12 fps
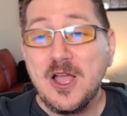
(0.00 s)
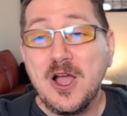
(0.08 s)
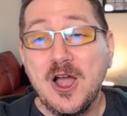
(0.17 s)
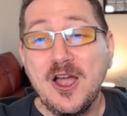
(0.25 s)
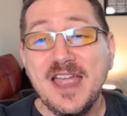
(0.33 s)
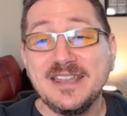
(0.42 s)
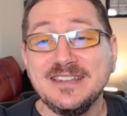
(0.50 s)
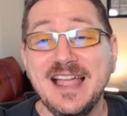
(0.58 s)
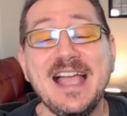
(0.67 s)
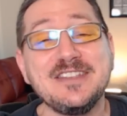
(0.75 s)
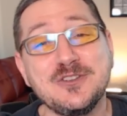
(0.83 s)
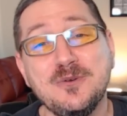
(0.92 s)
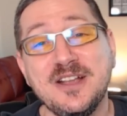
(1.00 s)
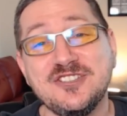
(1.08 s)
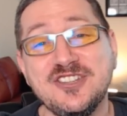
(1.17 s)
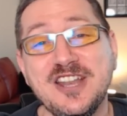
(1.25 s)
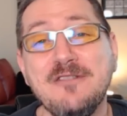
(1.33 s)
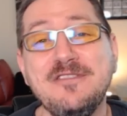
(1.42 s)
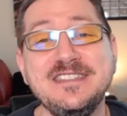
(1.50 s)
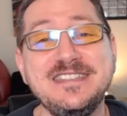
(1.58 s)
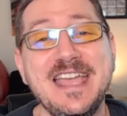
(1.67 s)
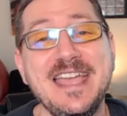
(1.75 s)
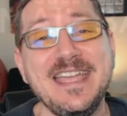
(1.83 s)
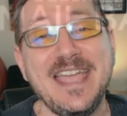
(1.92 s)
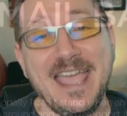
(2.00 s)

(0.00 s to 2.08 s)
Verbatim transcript: All right, last question of the day